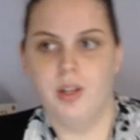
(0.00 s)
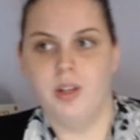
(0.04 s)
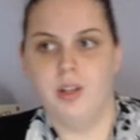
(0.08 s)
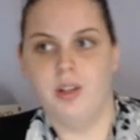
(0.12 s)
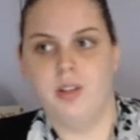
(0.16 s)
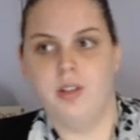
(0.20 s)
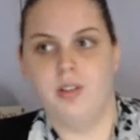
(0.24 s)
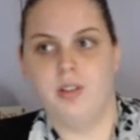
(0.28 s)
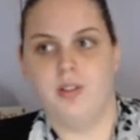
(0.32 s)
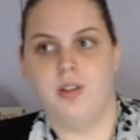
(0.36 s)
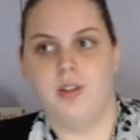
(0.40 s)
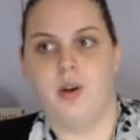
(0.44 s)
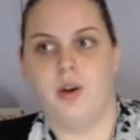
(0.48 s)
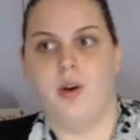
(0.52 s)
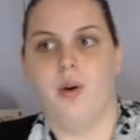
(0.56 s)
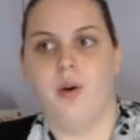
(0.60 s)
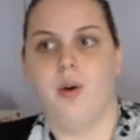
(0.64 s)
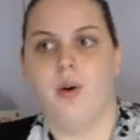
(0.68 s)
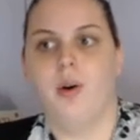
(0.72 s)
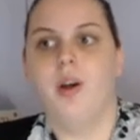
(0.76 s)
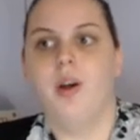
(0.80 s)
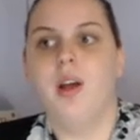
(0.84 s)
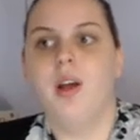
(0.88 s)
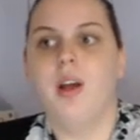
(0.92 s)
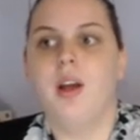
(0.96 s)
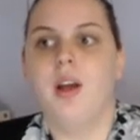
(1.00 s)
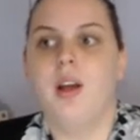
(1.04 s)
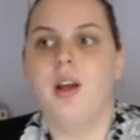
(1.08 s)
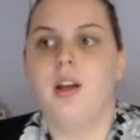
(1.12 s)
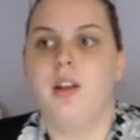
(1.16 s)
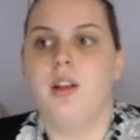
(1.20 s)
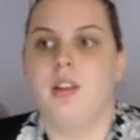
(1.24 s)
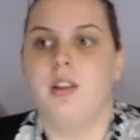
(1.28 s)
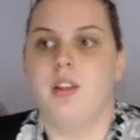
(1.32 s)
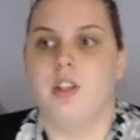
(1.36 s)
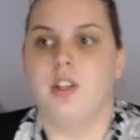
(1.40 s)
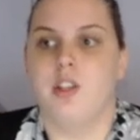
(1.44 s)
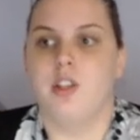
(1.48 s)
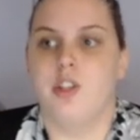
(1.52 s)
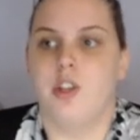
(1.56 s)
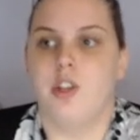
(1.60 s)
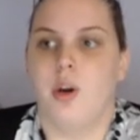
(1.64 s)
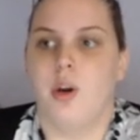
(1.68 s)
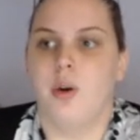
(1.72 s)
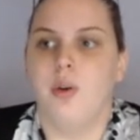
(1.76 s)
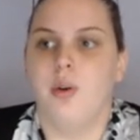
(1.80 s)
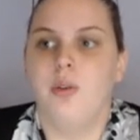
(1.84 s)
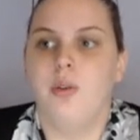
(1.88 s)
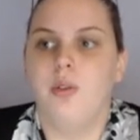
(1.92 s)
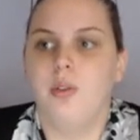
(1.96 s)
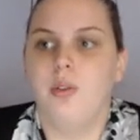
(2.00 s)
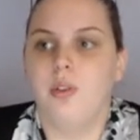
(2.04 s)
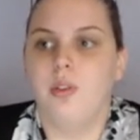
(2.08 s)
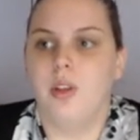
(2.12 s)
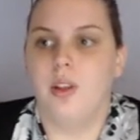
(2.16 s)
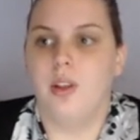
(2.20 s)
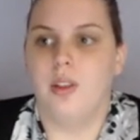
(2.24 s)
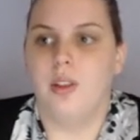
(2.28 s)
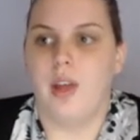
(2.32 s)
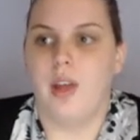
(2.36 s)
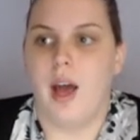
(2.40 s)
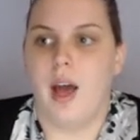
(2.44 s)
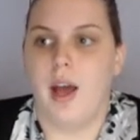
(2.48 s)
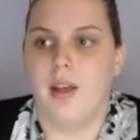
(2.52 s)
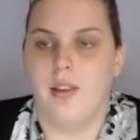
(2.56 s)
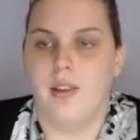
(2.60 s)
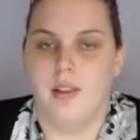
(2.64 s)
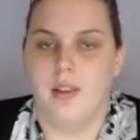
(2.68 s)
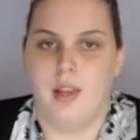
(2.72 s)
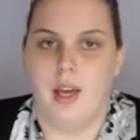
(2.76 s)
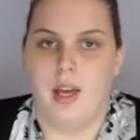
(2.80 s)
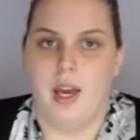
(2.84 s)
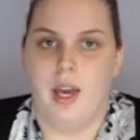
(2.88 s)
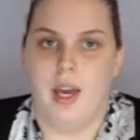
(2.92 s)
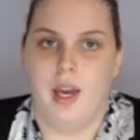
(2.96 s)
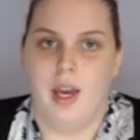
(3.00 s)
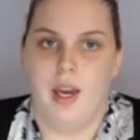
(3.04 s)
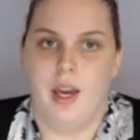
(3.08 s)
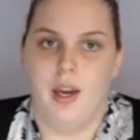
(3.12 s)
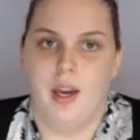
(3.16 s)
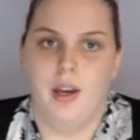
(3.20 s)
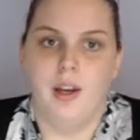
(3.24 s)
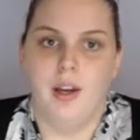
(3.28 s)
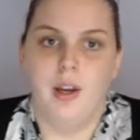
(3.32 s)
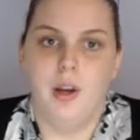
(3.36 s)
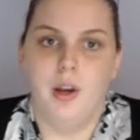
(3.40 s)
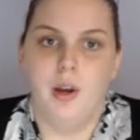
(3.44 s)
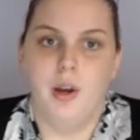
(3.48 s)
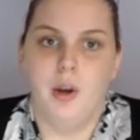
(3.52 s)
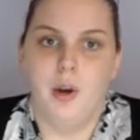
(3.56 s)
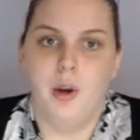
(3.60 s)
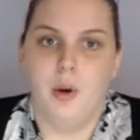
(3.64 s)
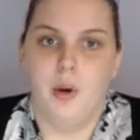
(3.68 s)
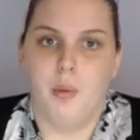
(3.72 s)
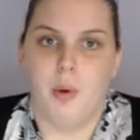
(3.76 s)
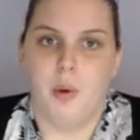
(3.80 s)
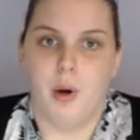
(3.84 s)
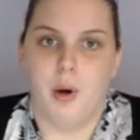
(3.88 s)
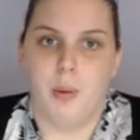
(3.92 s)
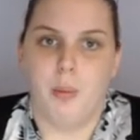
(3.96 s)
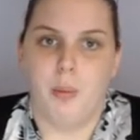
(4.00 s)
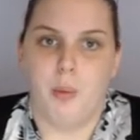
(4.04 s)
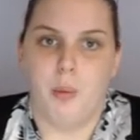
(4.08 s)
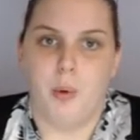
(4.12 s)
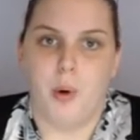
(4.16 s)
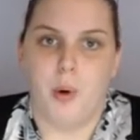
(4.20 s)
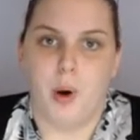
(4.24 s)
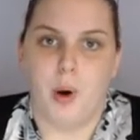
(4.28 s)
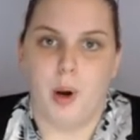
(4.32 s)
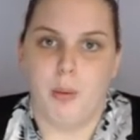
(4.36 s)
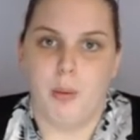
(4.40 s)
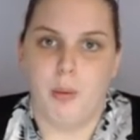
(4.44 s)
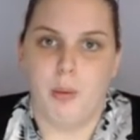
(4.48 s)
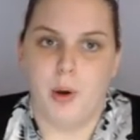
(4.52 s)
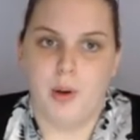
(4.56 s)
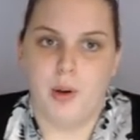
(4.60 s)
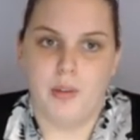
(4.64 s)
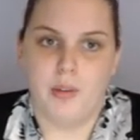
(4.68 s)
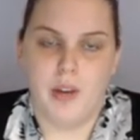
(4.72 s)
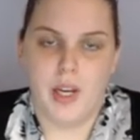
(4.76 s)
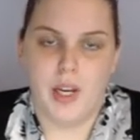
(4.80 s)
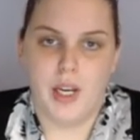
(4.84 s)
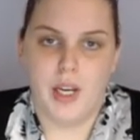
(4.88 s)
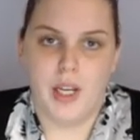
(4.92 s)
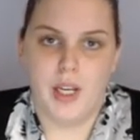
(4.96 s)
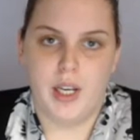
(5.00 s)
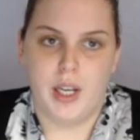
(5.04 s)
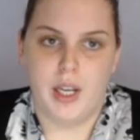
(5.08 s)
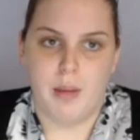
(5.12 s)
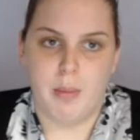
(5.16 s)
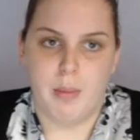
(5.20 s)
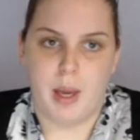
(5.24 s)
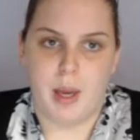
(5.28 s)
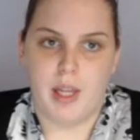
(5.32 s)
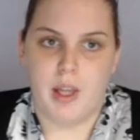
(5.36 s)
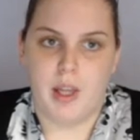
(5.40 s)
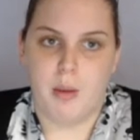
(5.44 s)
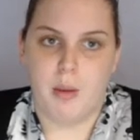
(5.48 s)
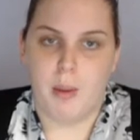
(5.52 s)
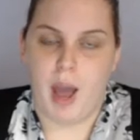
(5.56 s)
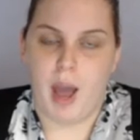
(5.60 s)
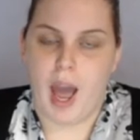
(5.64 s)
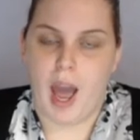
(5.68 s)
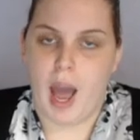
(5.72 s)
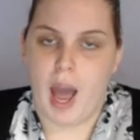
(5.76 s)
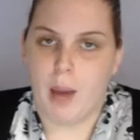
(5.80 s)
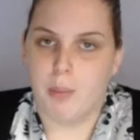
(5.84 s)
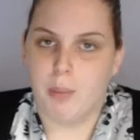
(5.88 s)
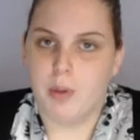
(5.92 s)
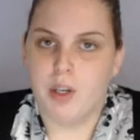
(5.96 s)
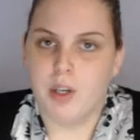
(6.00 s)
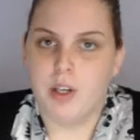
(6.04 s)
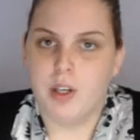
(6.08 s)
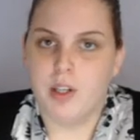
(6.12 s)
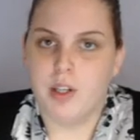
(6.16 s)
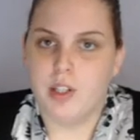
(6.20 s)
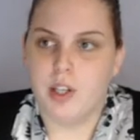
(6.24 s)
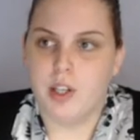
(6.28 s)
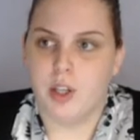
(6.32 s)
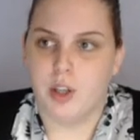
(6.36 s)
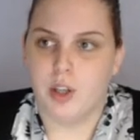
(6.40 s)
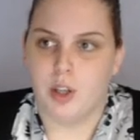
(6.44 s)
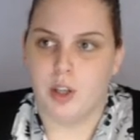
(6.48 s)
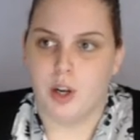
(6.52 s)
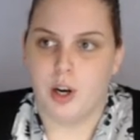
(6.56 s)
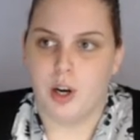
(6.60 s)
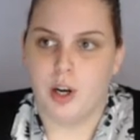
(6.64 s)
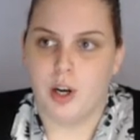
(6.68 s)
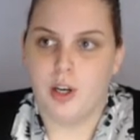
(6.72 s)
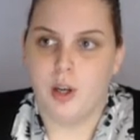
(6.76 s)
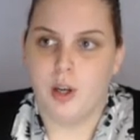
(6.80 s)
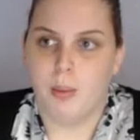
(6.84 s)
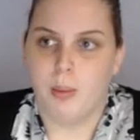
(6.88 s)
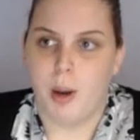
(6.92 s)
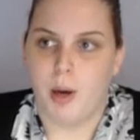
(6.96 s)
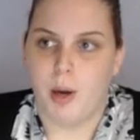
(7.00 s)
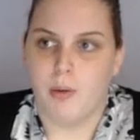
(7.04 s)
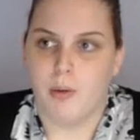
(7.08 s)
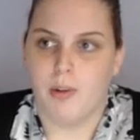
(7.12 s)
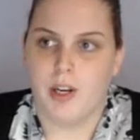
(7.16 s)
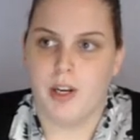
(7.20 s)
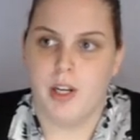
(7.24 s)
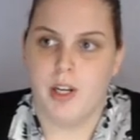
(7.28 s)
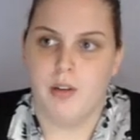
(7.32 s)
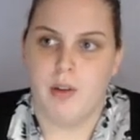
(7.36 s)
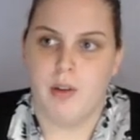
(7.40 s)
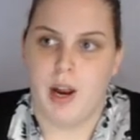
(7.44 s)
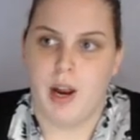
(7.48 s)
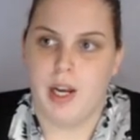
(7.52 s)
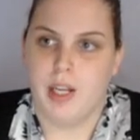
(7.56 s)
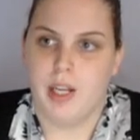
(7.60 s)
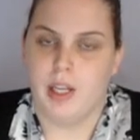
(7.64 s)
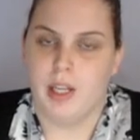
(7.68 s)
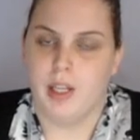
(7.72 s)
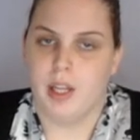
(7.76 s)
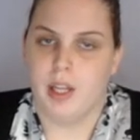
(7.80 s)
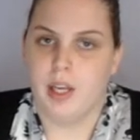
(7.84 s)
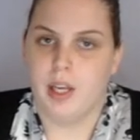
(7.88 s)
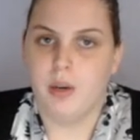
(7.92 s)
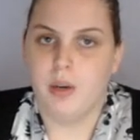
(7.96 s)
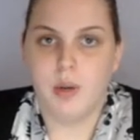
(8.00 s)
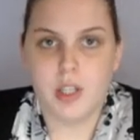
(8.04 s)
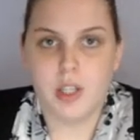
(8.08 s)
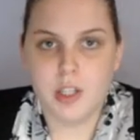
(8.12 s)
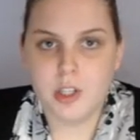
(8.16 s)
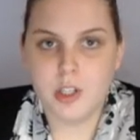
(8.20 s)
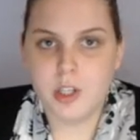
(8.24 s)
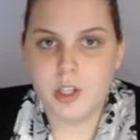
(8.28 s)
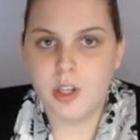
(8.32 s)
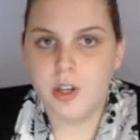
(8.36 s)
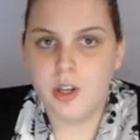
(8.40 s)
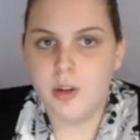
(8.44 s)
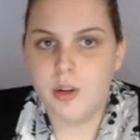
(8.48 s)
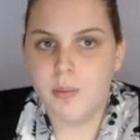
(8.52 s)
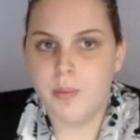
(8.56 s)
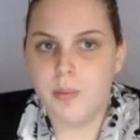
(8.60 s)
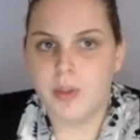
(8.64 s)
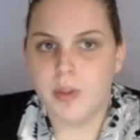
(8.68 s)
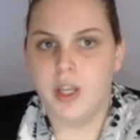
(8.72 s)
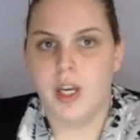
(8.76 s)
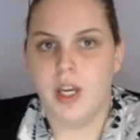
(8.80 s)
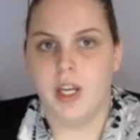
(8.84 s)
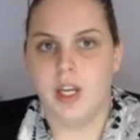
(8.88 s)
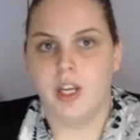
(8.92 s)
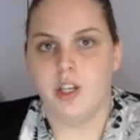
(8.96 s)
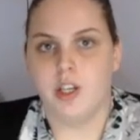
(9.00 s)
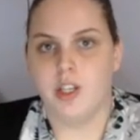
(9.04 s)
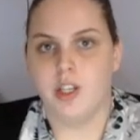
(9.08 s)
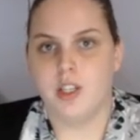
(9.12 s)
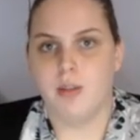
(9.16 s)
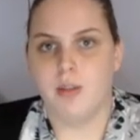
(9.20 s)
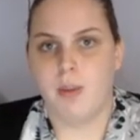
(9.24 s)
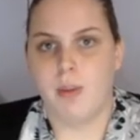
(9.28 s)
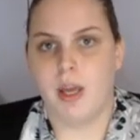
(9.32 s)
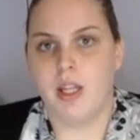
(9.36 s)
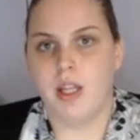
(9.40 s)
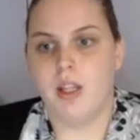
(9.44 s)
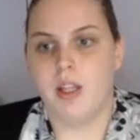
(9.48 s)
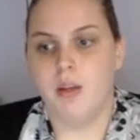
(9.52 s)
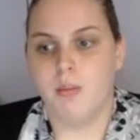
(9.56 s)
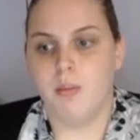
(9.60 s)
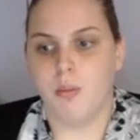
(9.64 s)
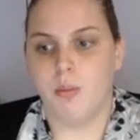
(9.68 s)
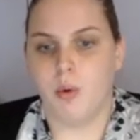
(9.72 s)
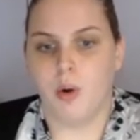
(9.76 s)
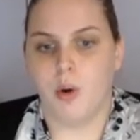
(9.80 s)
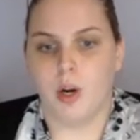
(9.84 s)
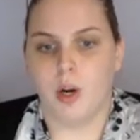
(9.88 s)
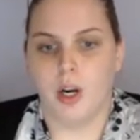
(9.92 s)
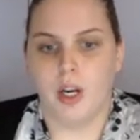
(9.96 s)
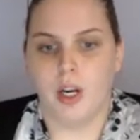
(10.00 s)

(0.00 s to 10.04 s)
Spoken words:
So this shows that they were more motivated and made them happier to learn about reading, writing, and language, and it just made them more